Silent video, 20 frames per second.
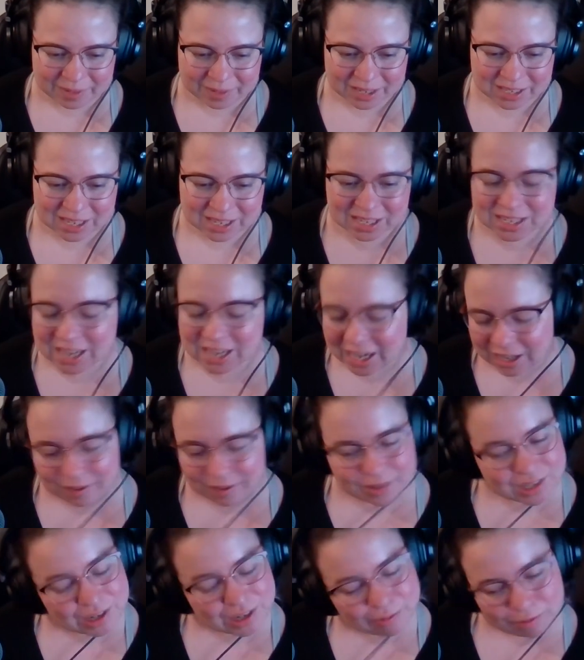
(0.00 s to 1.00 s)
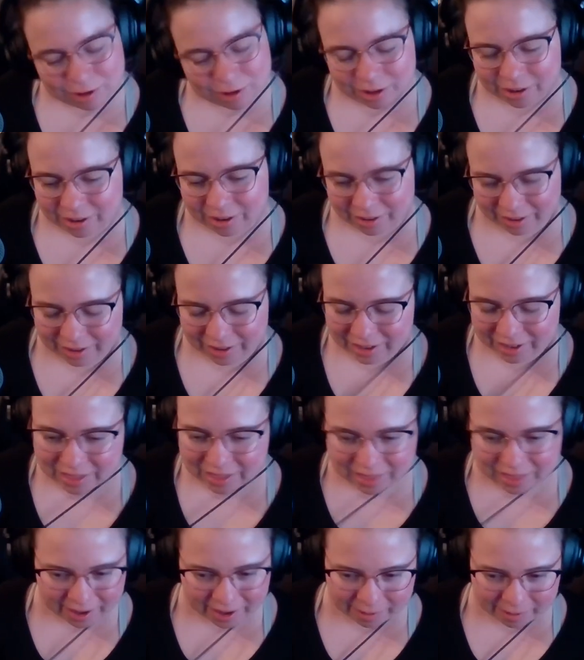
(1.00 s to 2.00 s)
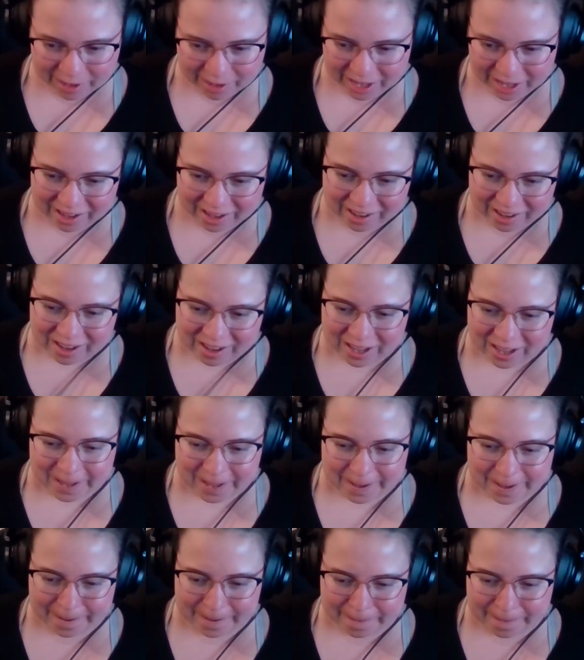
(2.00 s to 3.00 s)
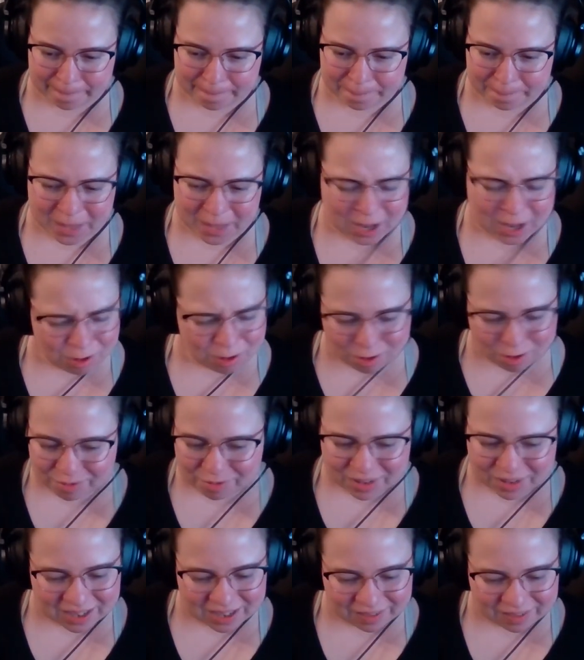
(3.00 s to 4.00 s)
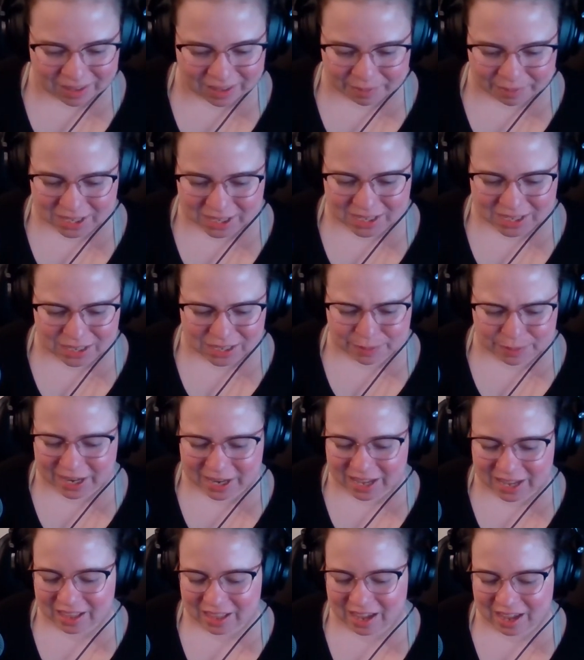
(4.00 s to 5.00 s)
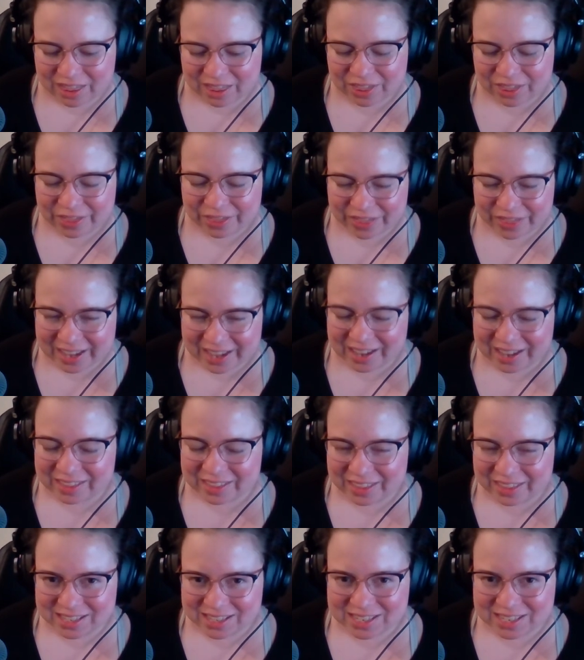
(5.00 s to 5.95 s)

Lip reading: it's kind of similar in that way. I don't know if any of that made sense, but I think